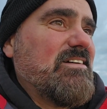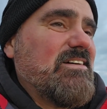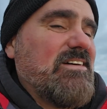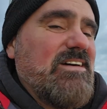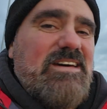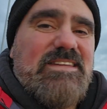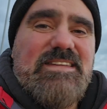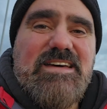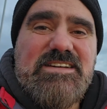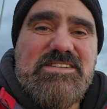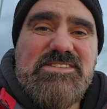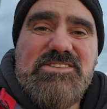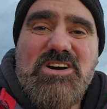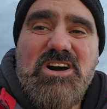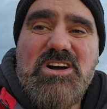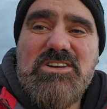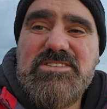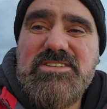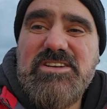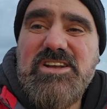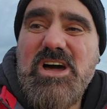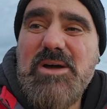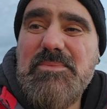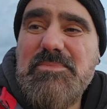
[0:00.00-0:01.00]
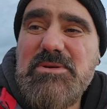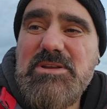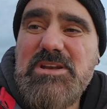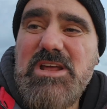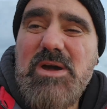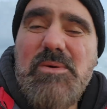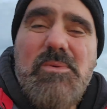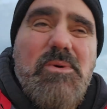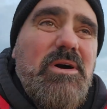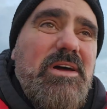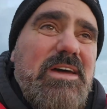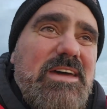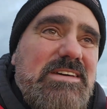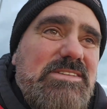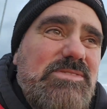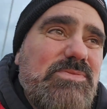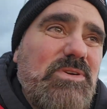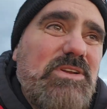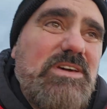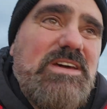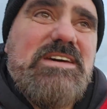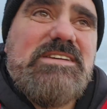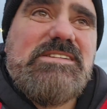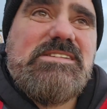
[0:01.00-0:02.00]
in that sky tonight, but you know what, it is
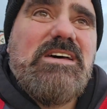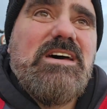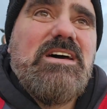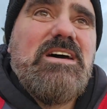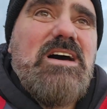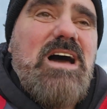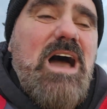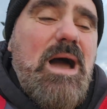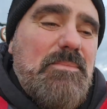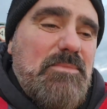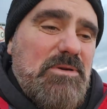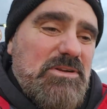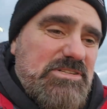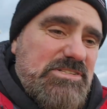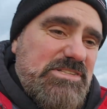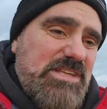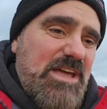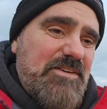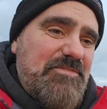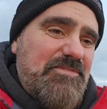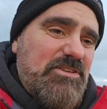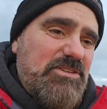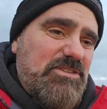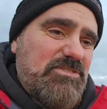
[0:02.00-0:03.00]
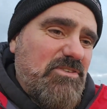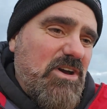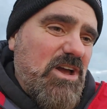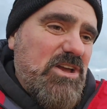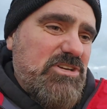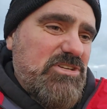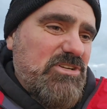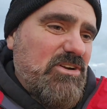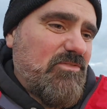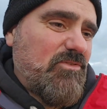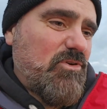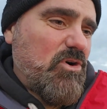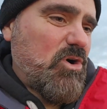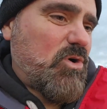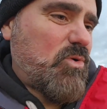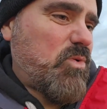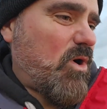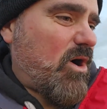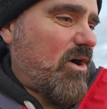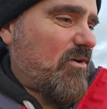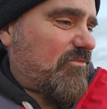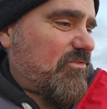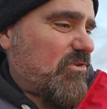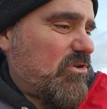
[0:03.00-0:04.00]
what it is. I'm going to stay for the duration. I've got
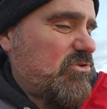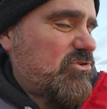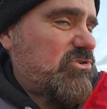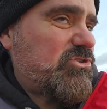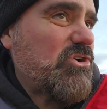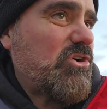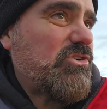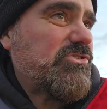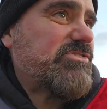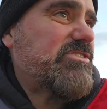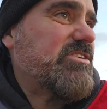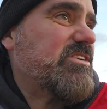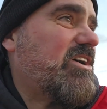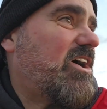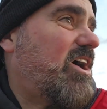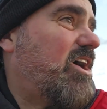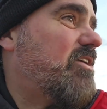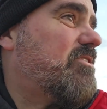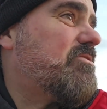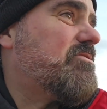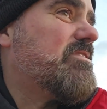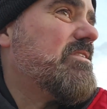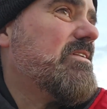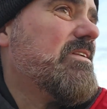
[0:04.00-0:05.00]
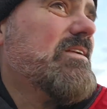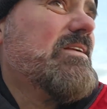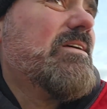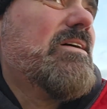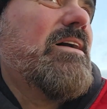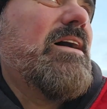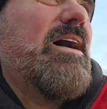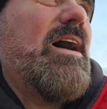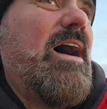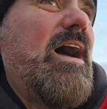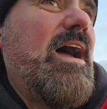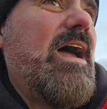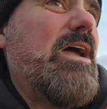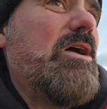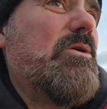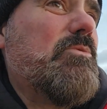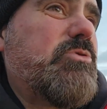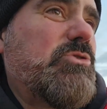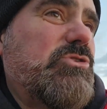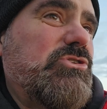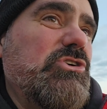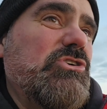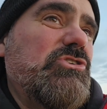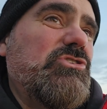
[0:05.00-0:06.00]
quite a few shots to go. It
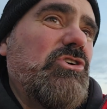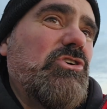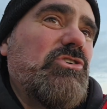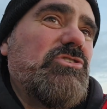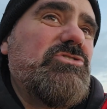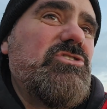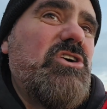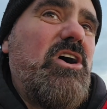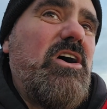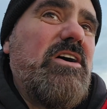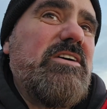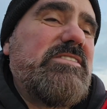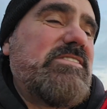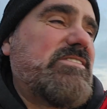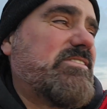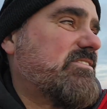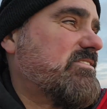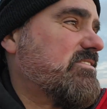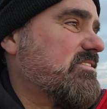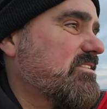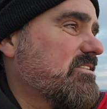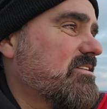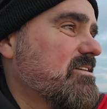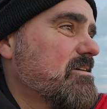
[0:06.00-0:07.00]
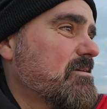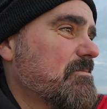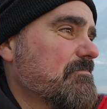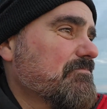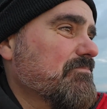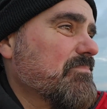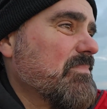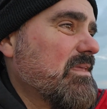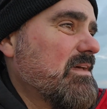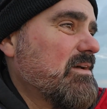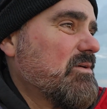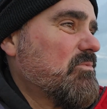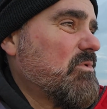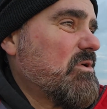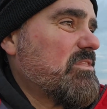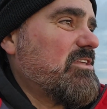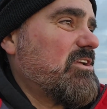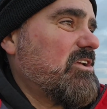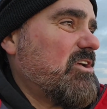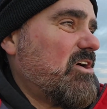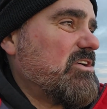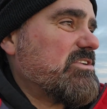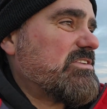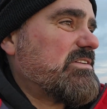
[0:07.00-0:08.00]
should look nice when the
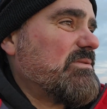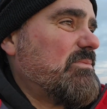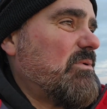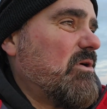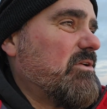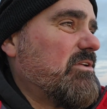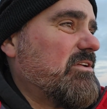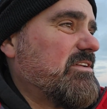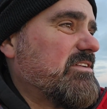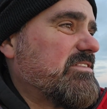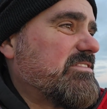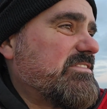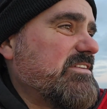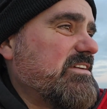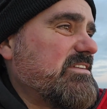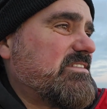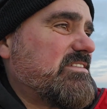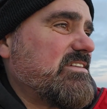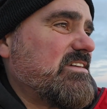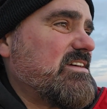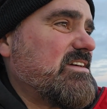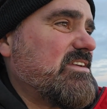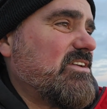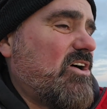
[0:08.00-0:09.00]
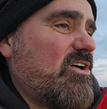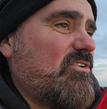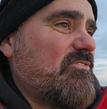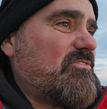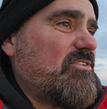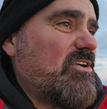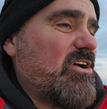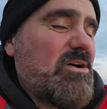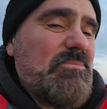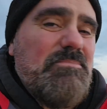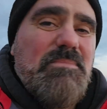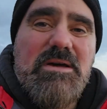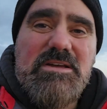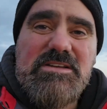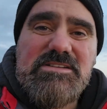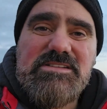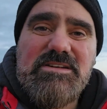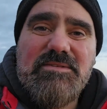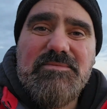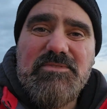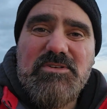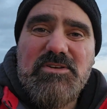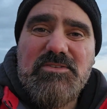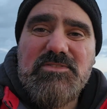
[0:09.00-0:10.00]
lights come on in the city, and hopefully I can make
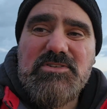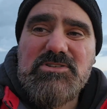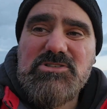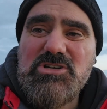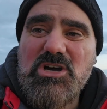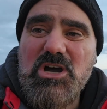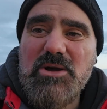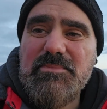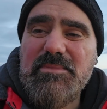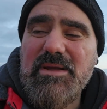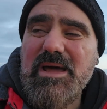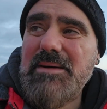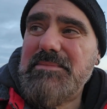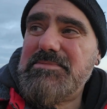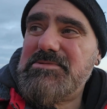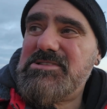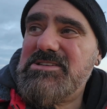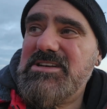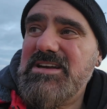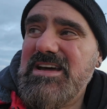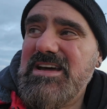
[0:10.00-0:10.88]
something of the time lapse.